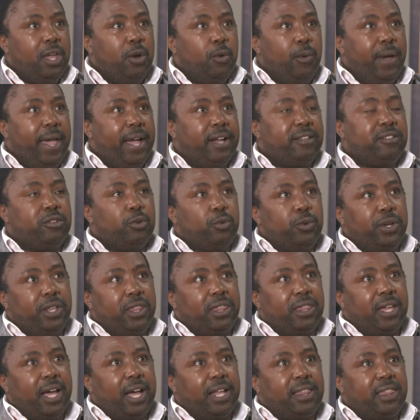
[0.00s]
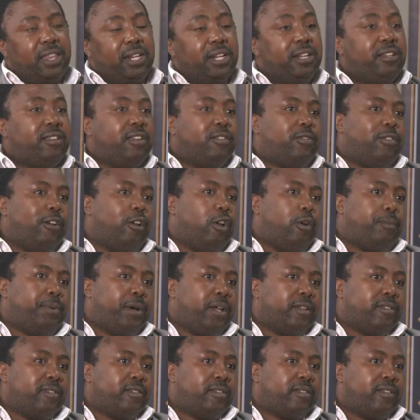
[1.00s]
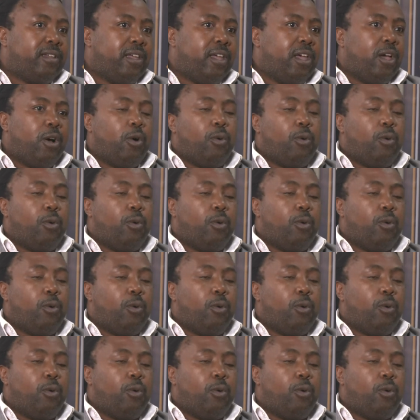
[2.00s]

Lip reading: worked with 3 developers.